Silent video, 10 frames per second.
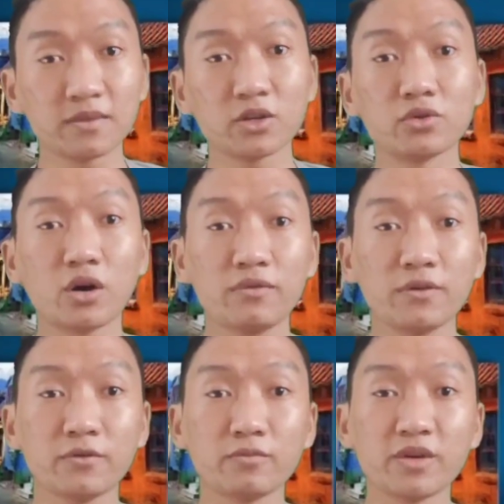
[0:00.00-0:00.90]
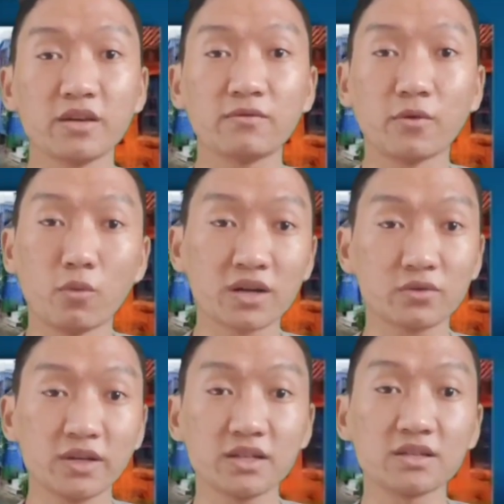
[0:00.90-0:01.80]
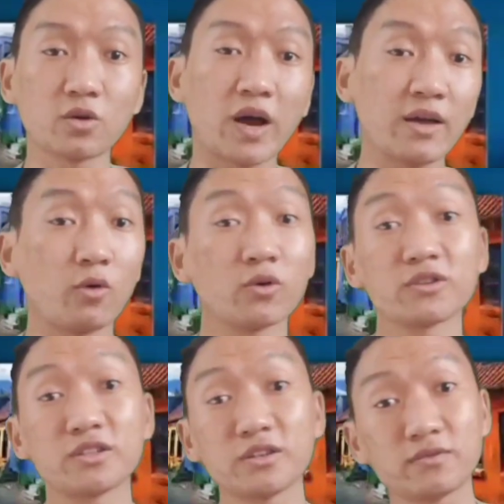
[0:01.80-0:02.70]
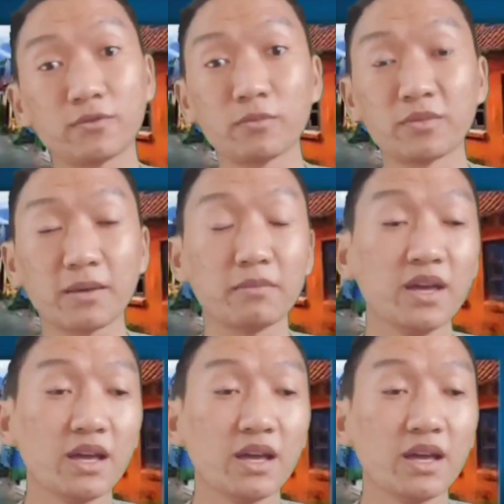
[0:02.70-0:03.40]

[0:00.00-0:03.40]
good offer for me for 120, so I ordered it from them.